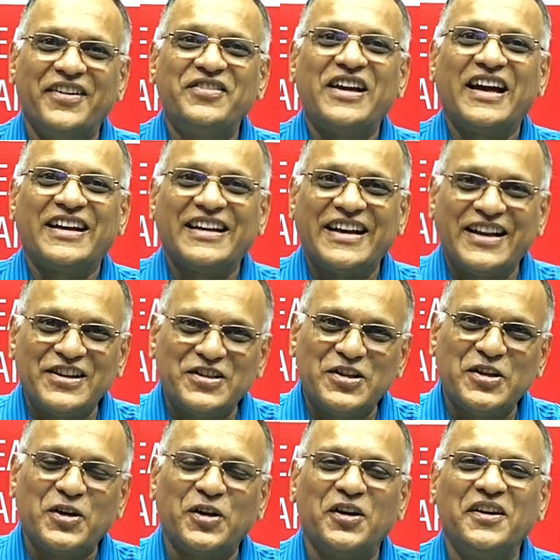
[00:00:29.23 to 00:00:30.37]
We are an
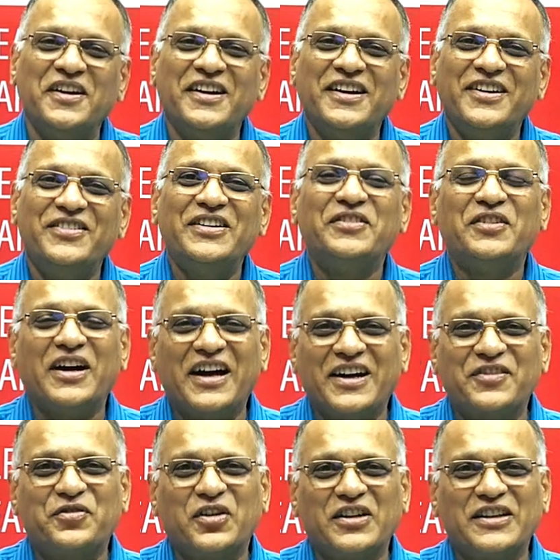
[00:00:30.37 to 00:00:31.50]
NGO. We
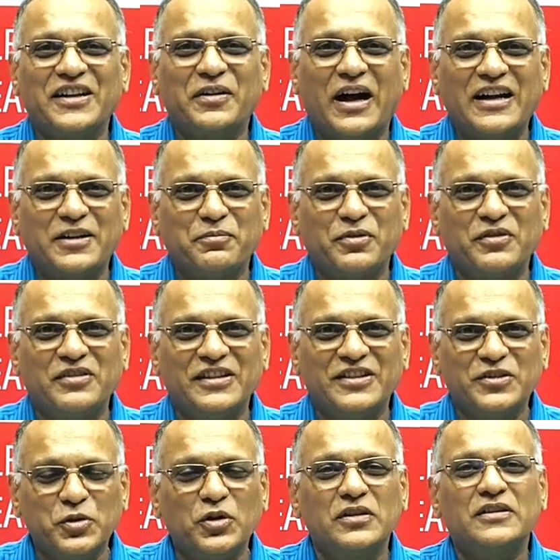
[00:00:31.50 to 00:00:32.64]
work for the
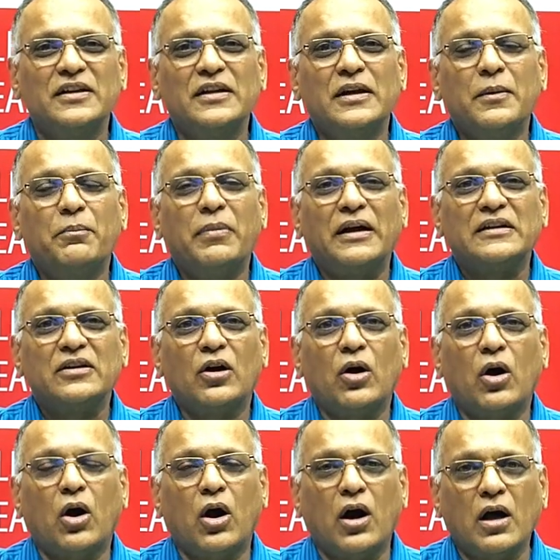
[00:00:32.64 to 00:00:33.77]
underprivileged youth, but
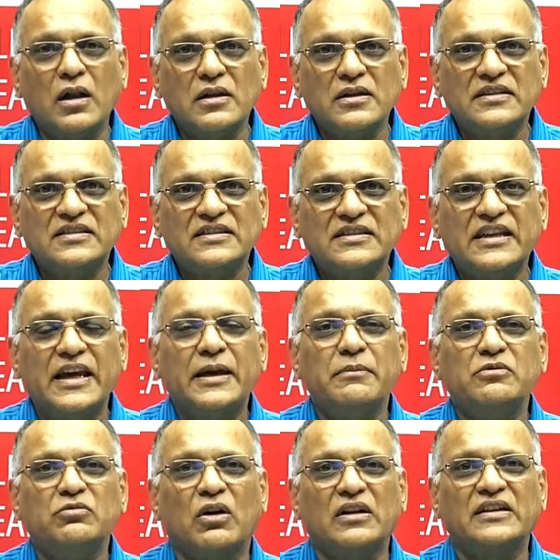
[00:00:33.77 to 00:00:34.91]
all the
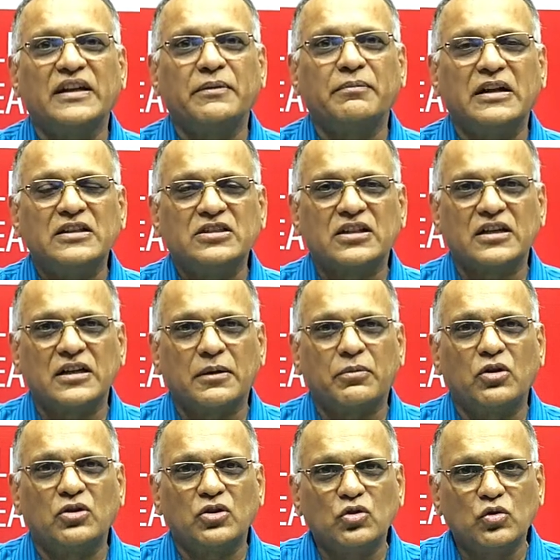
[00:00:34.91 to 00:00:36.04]
schemes what they mentioned
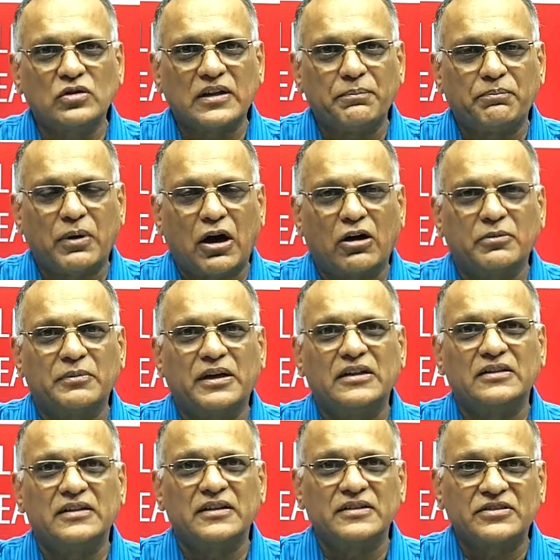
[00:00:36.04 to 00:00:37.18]
about youth
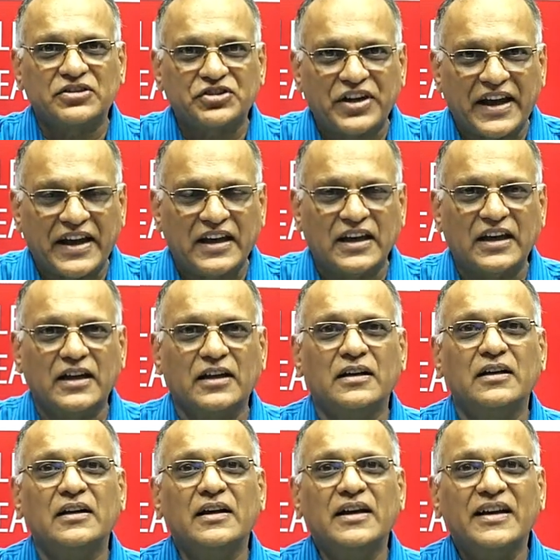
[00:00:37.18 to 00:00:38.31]
empowerment,
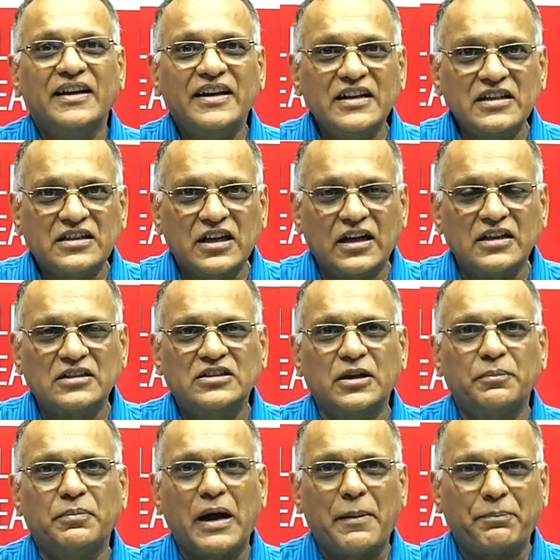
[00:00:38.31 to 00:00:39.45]
training,
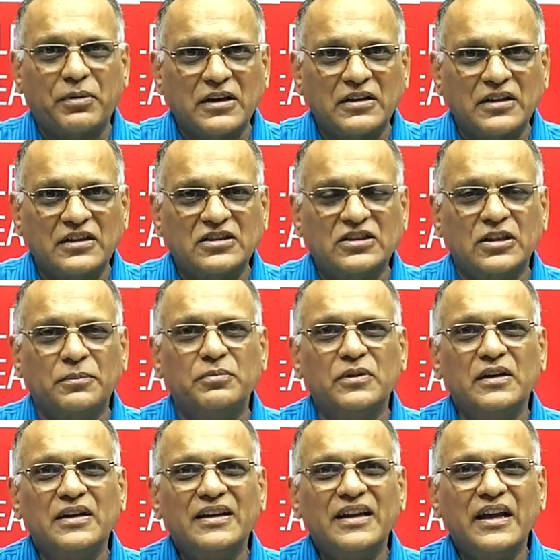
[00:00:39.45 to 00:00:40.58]
internship, apprenticeship,
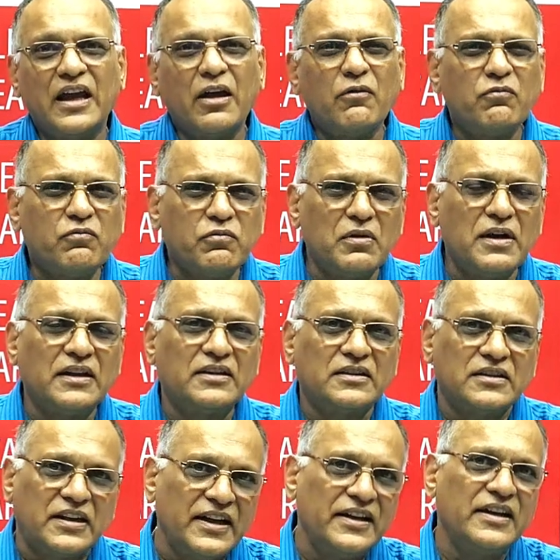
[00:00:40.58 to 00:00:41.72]

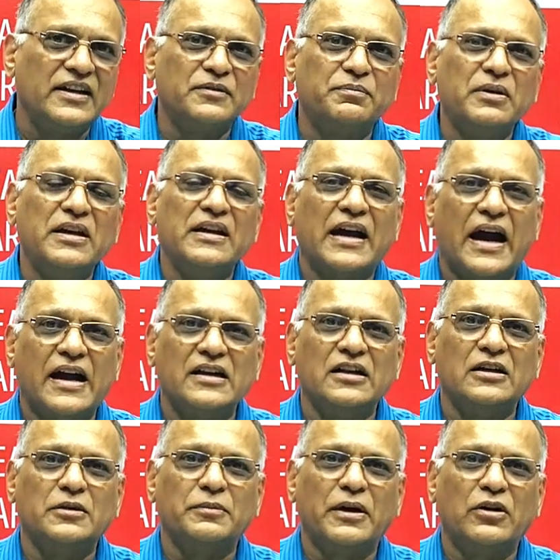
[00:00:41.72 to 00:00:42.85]
everything is being
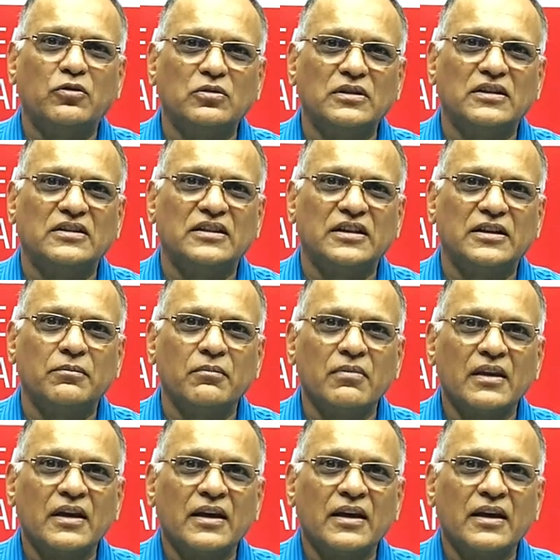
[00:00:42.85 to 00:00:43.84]
handled by Unnati